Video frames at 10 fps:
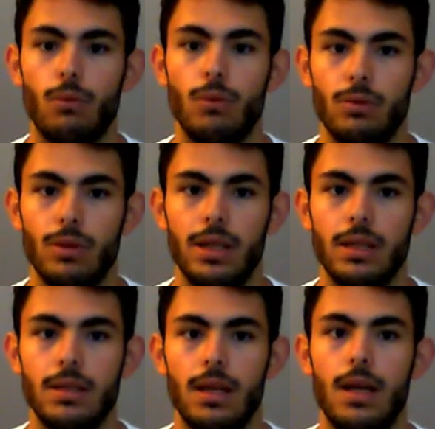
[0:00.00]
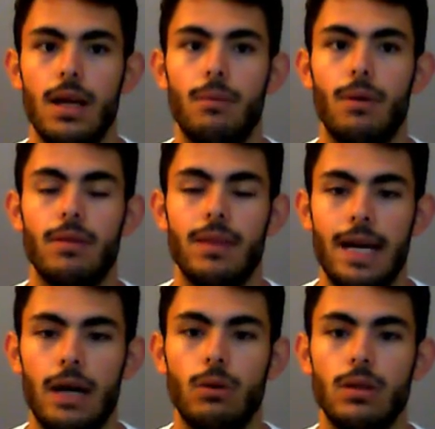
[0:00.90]
would win it. But
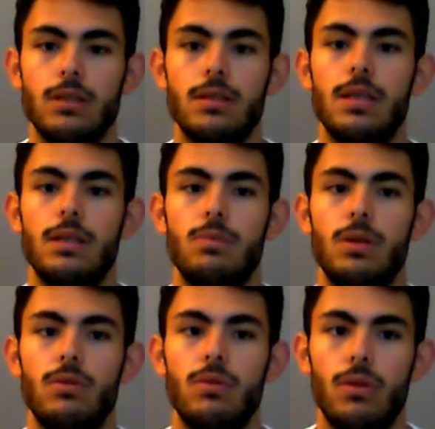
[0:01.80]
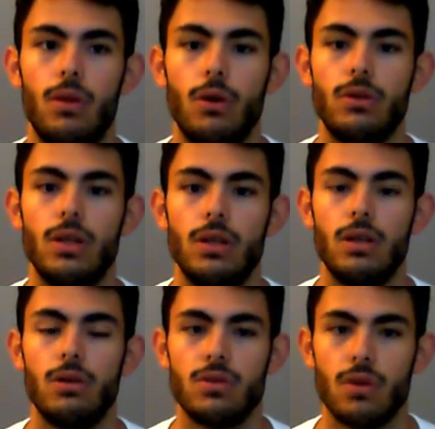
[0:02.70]
now he's been 13
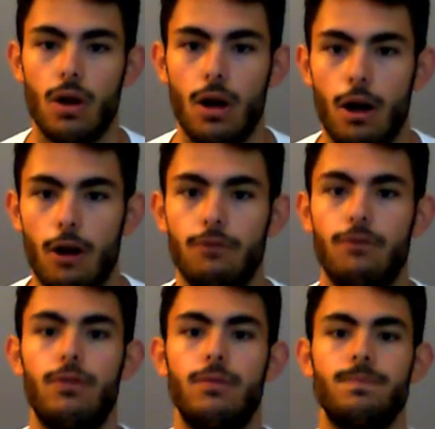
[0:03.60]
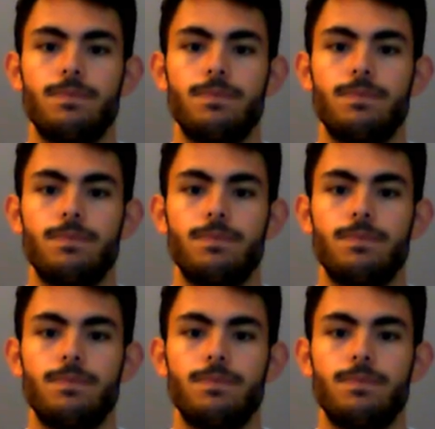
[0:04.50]
years off